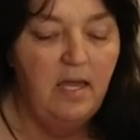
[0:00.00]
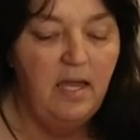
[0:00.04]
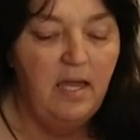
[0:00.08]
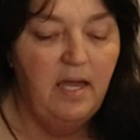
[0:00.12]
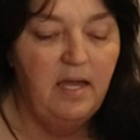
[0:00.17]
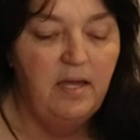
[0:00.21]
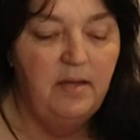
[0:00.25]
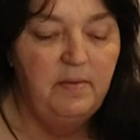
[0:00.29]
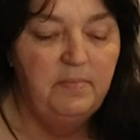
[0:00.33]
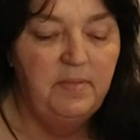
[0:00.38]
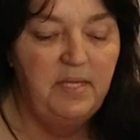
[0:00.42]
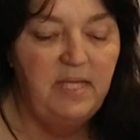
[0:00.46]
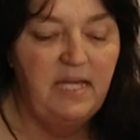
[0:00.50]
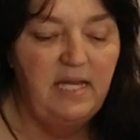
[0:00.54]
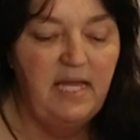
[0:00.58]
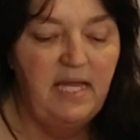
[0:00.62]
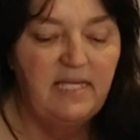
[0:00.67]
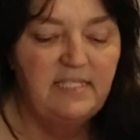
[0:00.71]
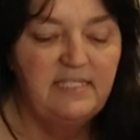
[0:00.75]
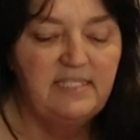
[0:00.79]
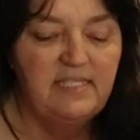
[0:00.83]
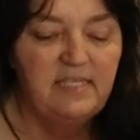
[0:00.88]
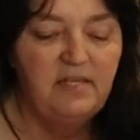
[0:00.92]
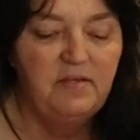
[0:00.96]
It
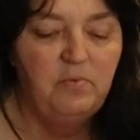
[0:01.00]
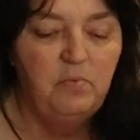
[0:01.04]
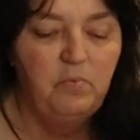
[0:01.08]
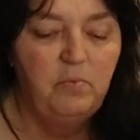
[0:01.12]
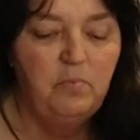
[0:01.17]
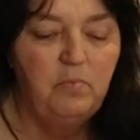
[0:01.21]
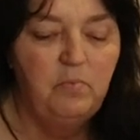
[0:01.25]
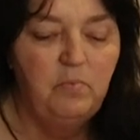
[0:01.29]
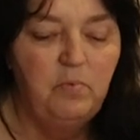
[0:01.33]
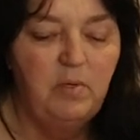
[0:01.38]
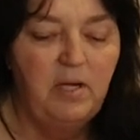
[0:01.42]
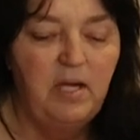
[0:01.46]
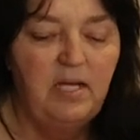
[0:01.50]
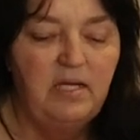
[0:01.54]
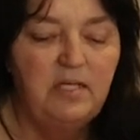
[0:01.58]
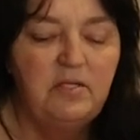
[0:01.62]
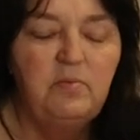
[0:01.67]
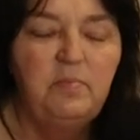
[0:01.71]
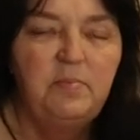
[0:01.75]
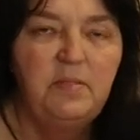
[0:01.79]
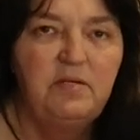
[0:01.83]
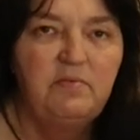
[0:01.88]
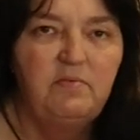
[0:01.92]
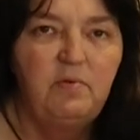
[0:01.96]
has a
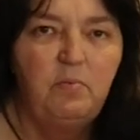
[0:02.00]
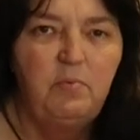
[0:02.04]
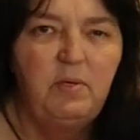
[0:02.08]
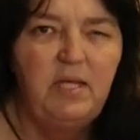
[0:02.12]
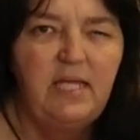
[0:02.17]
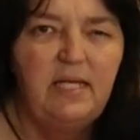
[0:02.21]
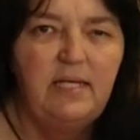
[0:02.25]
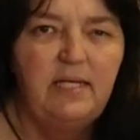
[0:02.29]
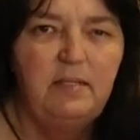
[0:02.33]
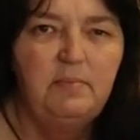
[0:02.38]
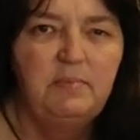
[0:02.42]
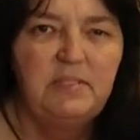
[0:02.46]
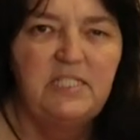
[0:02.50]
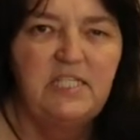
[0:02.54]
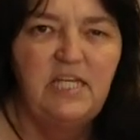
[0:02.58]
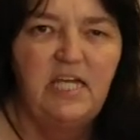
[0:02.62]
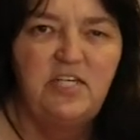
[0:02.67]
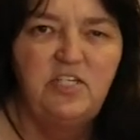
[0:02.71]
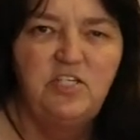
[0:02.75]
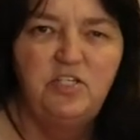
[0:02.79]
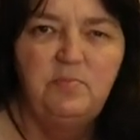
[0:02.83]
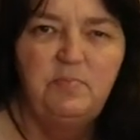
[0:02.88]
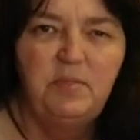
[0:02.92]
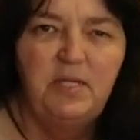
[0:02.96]
little bit of a weird
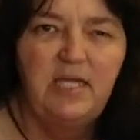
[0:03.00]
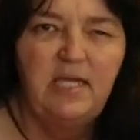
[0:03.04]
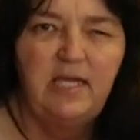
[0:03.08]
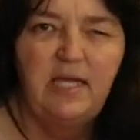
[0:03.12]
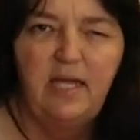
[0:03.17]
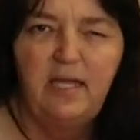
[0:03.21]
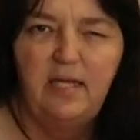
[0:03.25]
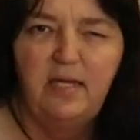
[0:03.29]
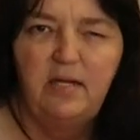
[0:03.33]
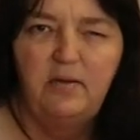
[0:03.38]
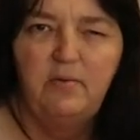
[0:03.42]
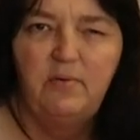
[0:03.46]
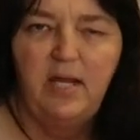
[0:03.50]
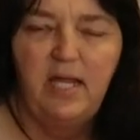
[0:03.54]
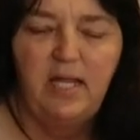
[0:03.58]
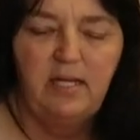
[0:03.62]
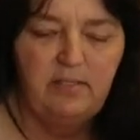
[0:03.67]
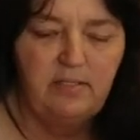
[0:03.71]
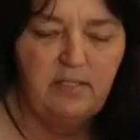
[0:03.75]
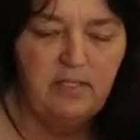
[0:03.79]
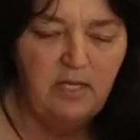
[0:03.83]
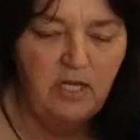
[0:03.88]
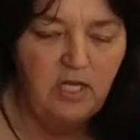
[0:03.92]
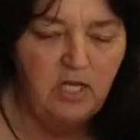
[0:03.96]
limitation, but you can get
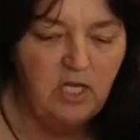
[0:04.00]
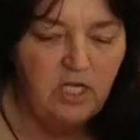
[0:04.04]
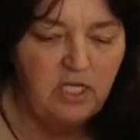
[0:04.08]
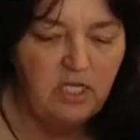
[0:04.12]
around it.